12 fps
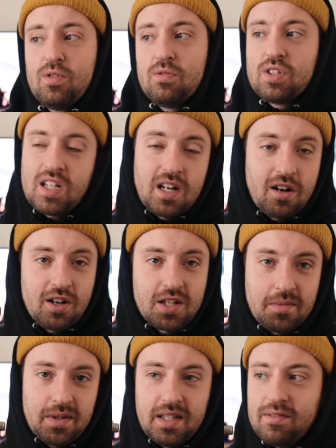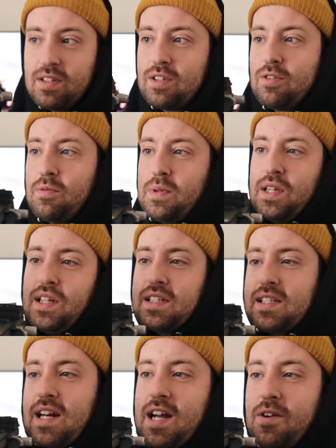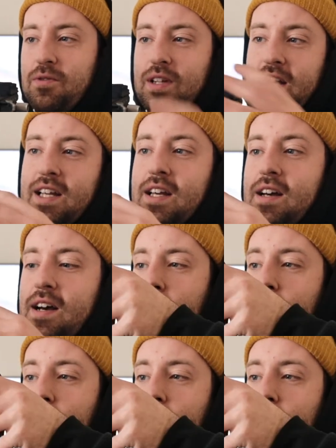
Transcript: It's kind of hard to believe that there would be things that I don't like.